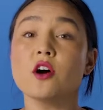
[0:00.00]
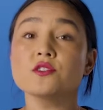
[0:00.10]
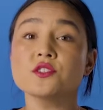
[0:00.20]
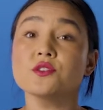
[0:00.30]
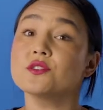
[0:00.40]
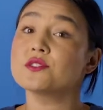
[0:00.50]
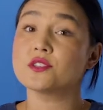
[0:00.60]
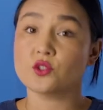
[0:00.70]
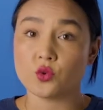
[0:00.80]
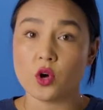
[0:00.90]
also use the
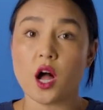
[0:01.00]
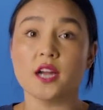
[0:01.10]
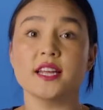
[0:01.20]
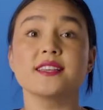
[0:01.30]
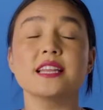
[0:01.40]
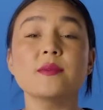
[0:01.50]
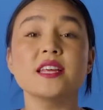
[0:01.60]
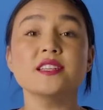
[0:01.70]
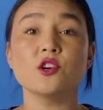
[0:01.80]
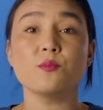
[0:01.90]
tool on
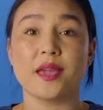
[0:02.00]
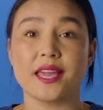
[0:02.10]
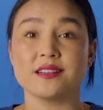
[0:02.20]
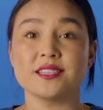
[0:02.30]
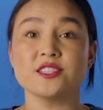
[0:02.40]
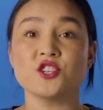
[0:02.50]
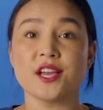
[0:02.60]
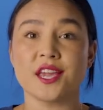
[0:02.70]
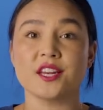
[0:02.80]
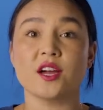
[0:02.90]
unlimited domains and
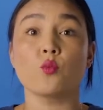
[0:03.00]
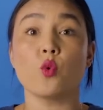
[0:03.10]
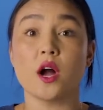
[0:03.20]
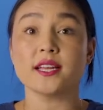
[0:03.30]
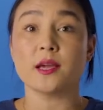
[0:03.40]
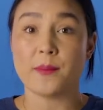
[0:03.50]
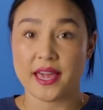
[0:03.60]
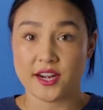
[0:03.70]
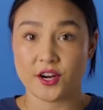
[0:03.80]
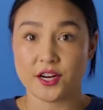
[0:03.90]
check in on one
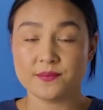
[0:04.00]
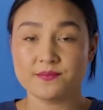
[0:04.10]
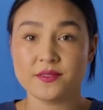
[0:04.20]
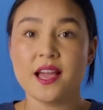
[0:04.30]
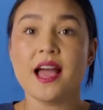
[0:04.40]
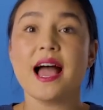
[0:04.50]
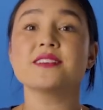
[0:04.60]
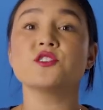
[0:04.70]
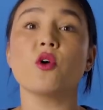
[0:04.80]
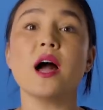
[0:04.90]
competitor.
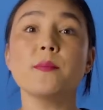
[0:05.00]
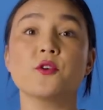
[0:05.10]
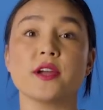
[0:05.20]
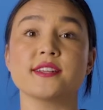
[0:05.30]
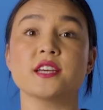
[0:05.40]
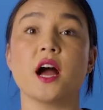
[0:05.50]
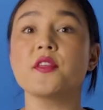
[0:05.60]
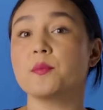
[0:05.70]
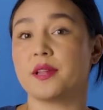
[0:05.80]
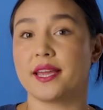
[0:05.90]
As you upgrade to
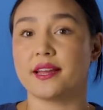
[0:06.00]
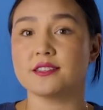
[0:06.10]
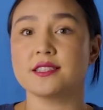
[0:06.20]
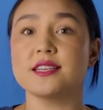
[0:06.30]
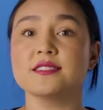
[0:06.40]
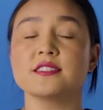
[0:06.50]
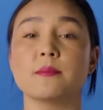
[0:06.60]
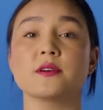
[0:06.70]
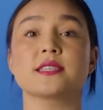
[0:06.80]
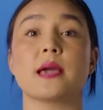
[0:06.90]
other plans, these
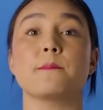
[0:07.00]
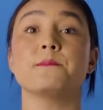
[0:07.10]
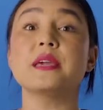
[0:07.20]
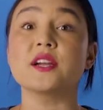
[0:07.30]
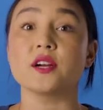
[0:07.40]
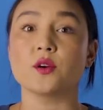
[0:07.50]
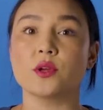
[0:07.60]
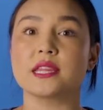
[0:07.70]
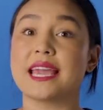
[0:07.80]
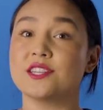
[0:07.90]
numbers get bigger
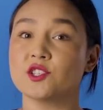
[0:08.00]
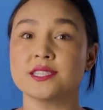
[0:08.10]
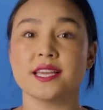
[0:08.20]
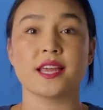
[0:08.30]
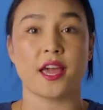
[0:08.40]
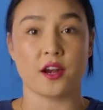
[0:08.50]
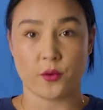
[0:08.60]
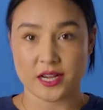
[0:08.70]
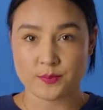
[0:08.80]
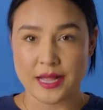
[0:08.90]
with agency and
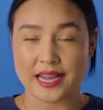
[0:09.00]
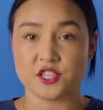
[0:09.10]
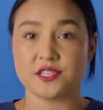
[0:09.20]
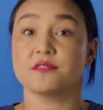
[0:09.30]
enterprise packages